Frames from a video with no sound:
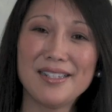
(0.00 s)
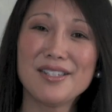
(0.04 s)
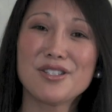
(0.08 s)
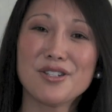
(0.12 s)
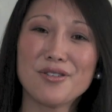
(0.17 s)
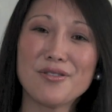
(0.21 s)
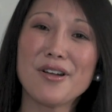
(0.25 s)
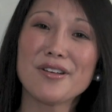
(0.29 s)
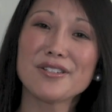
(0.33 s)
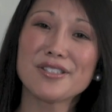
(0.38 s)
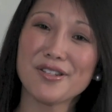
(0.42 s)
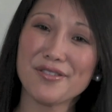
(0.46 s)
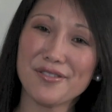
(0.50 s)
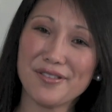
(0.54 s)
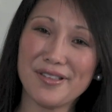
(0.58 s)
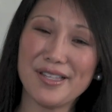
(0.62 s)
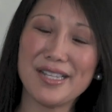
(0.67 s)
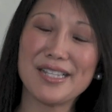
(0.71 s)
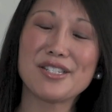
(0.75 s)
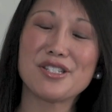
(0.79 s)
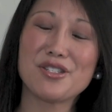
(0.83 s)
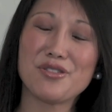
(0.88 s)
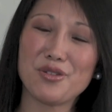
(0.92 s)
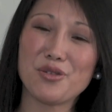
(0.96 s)
These are also
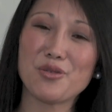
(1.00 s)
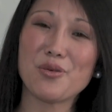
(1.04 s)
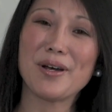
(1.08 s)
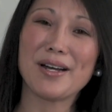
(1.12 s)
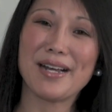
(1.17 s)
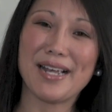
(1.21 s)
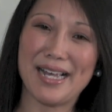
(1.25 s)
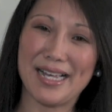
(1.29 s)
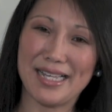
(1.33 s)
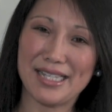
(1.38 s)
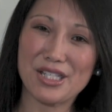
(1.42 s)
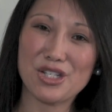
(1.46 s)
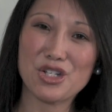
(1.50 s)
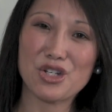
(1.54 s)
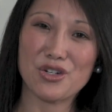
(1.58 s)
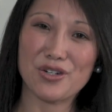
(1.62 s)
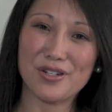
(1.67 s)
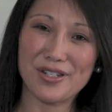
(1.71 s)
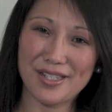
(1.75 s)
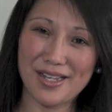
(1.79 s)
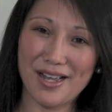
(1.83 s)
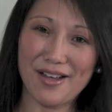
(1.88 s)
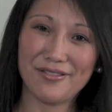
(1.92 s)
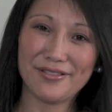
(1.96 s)
things you'd want to ask
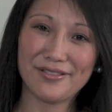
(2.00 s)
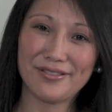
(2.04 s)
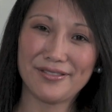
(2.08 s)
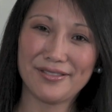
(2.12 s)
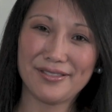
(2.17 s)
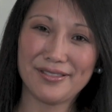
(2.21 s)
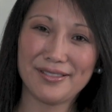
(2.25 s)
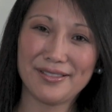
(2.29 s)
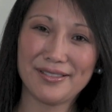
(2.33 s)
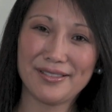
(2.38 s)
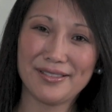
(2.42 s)
yourself.